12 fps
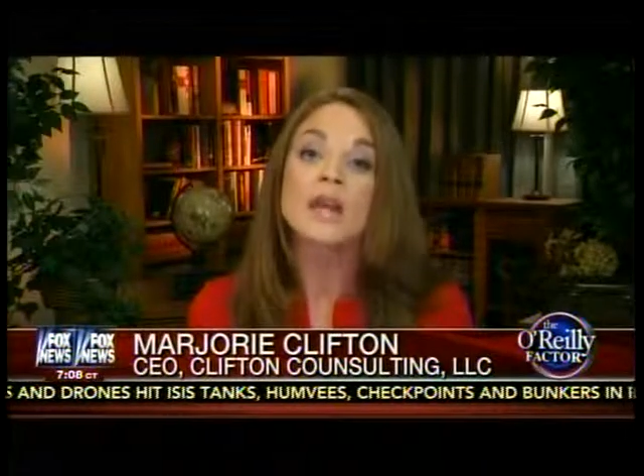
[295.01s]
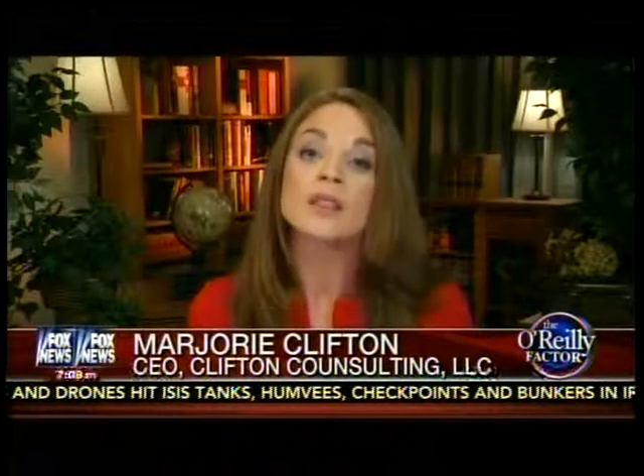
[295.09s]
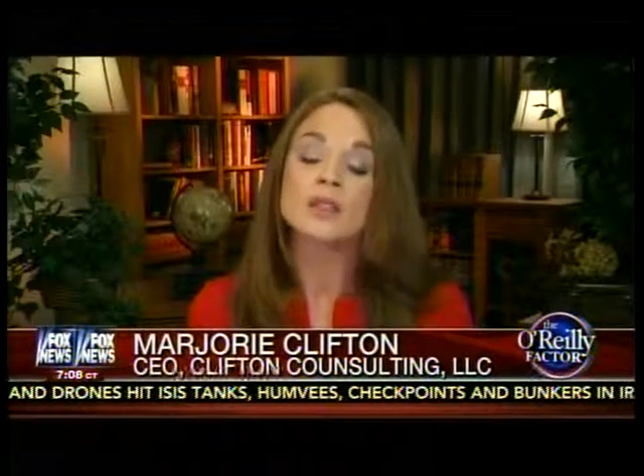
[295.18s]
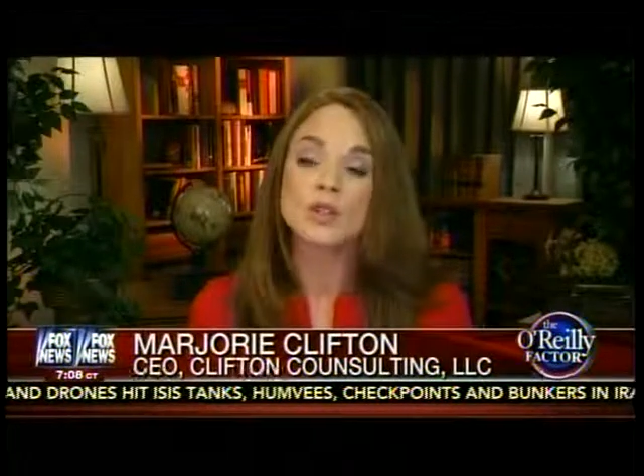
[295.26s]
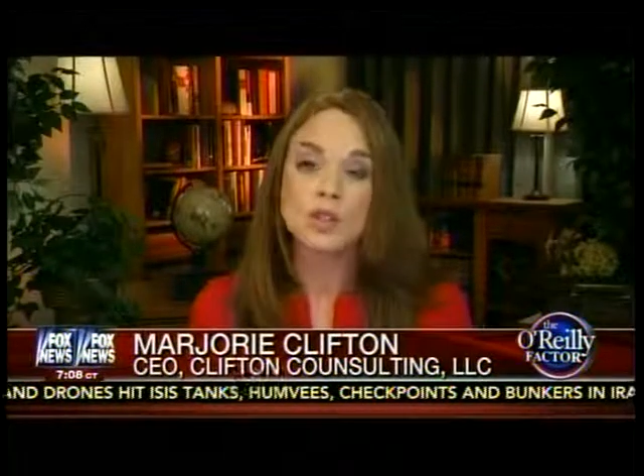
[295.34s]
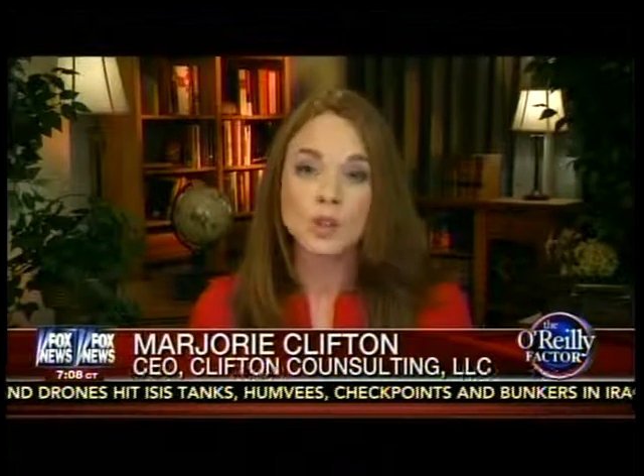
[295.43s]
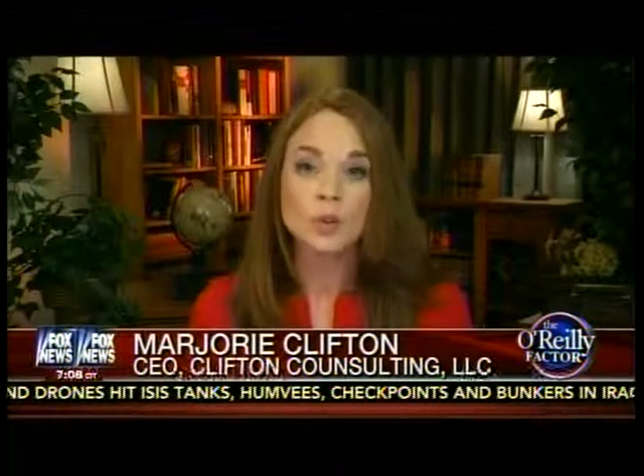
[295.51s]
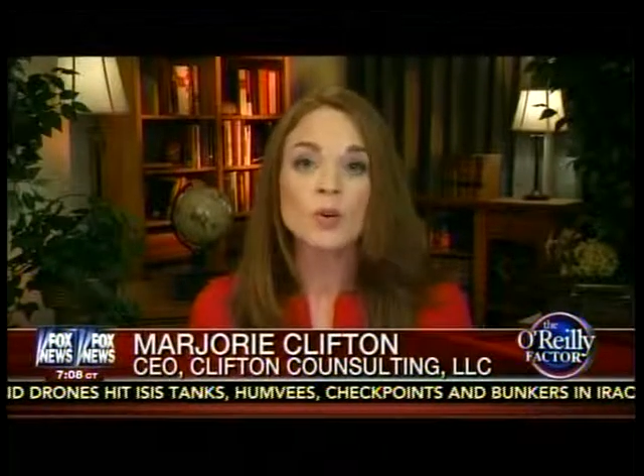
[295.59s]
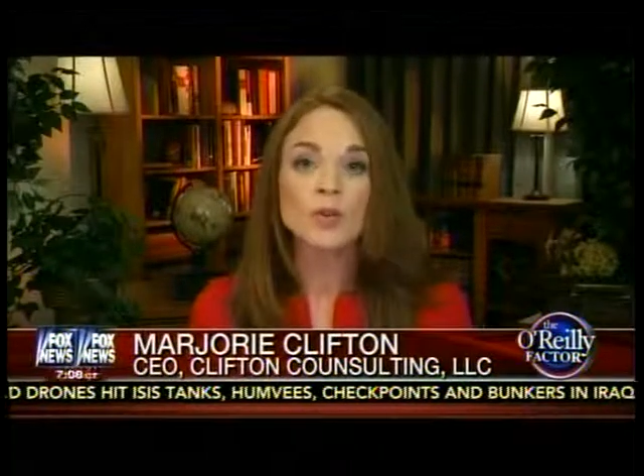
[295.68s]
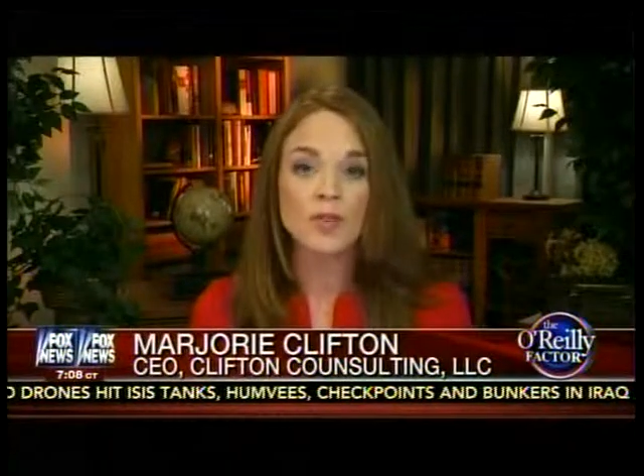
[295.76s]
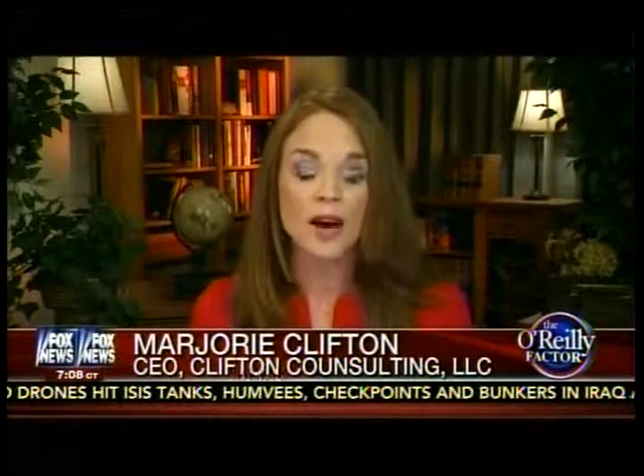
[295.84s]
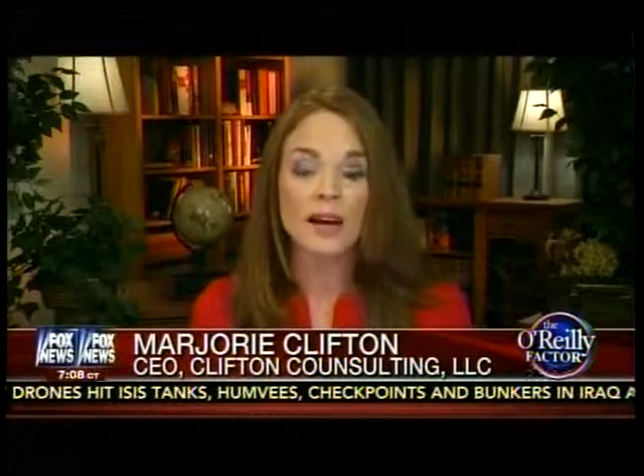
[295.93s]
that do
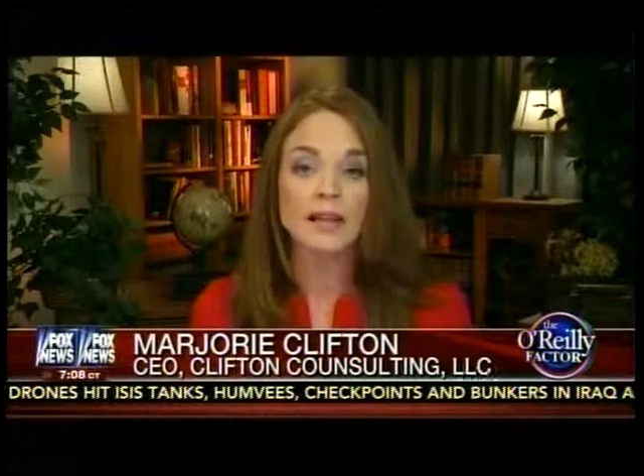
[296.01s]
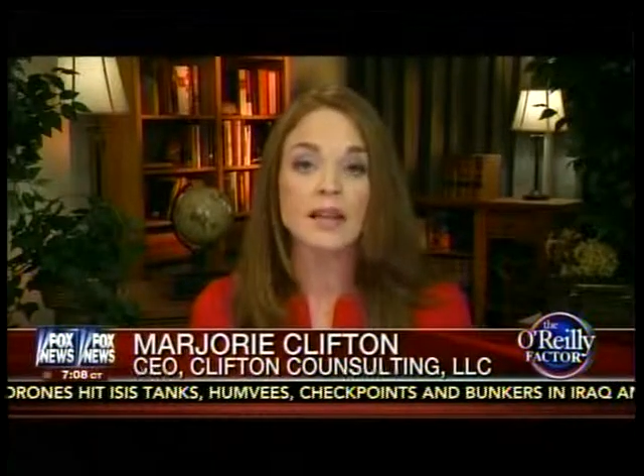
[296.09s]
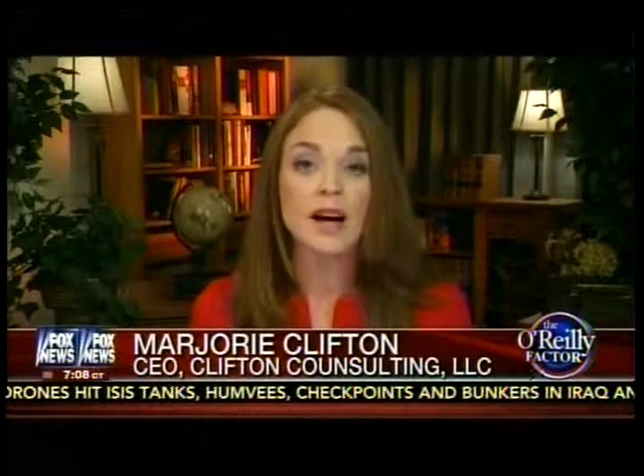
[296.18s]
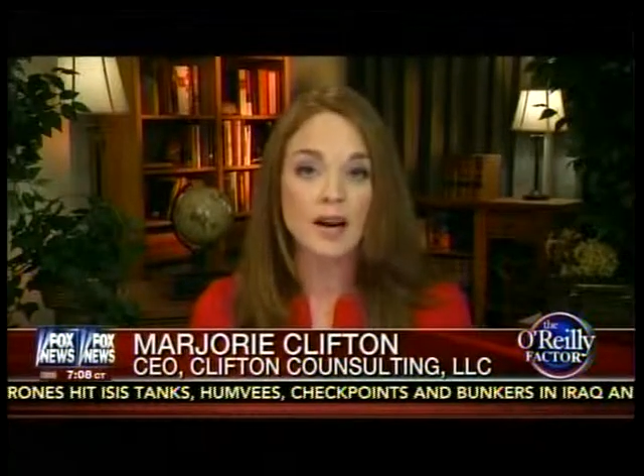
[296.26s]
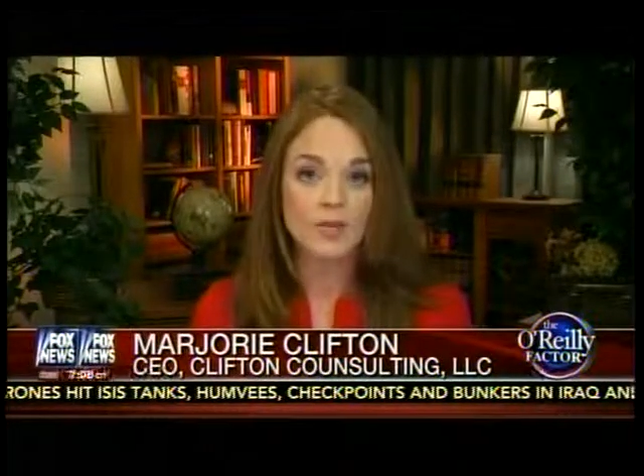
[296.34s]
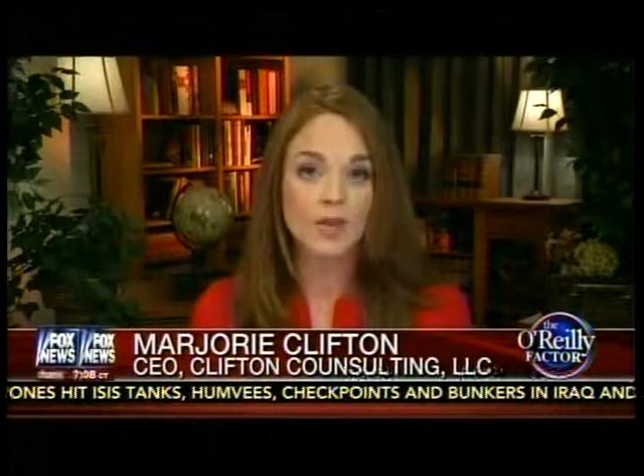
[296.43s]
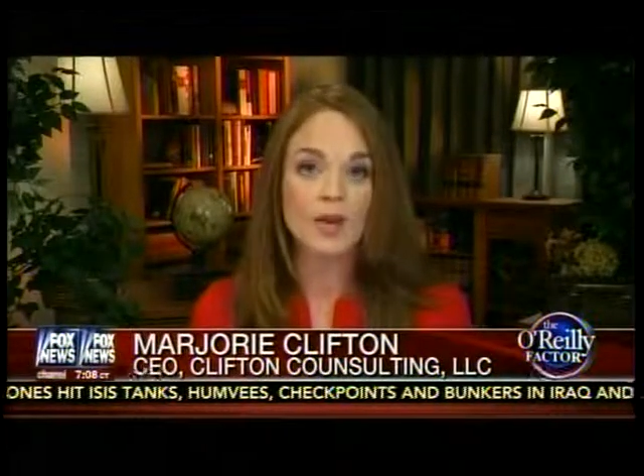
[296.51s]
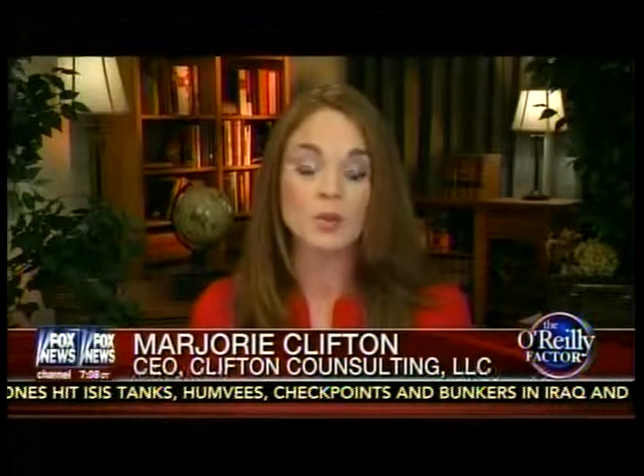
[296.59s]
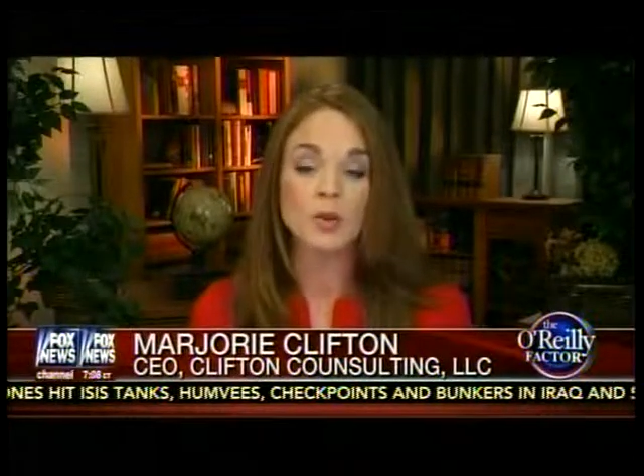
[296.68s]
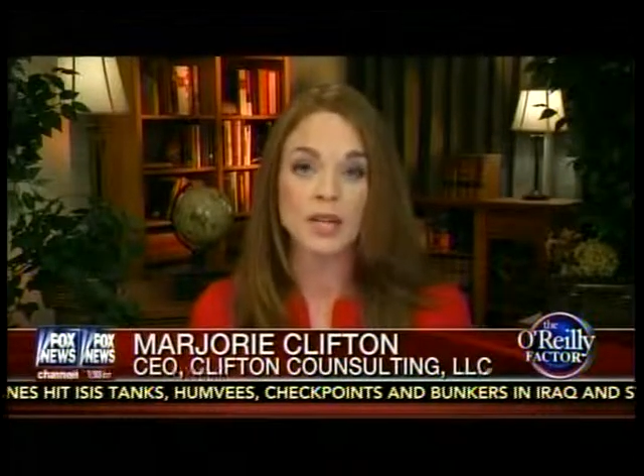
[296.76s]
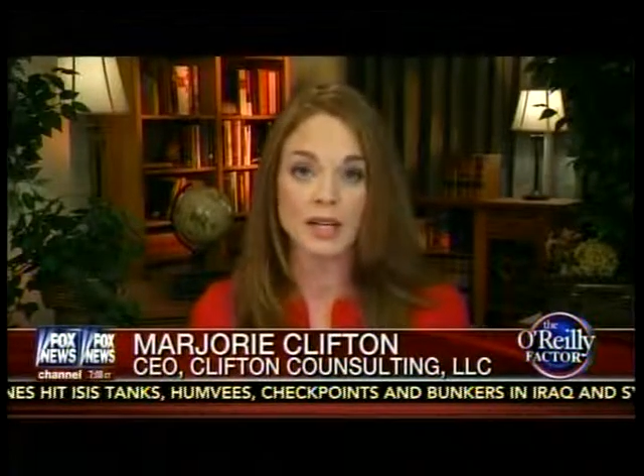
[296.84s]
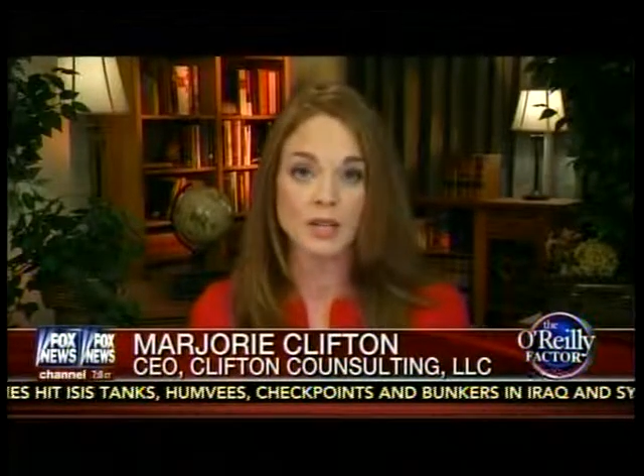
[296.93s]
provide cover
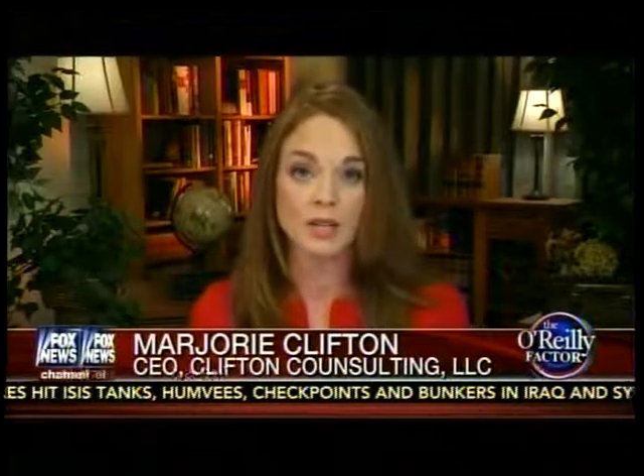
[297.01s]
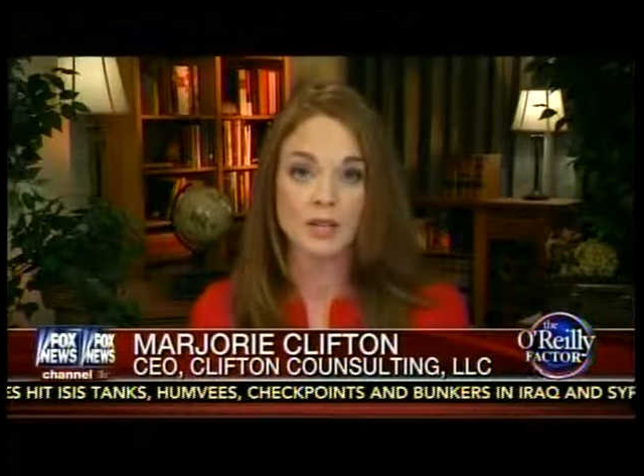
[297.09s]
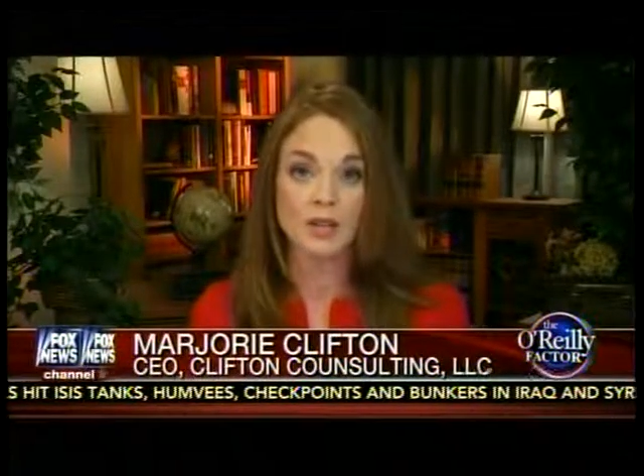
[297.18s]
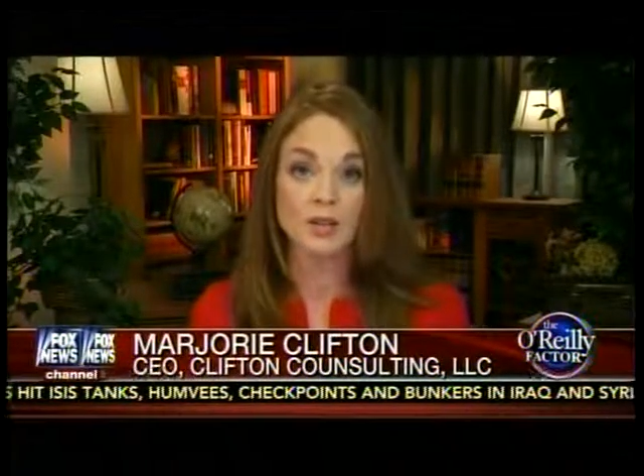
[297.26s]
and protections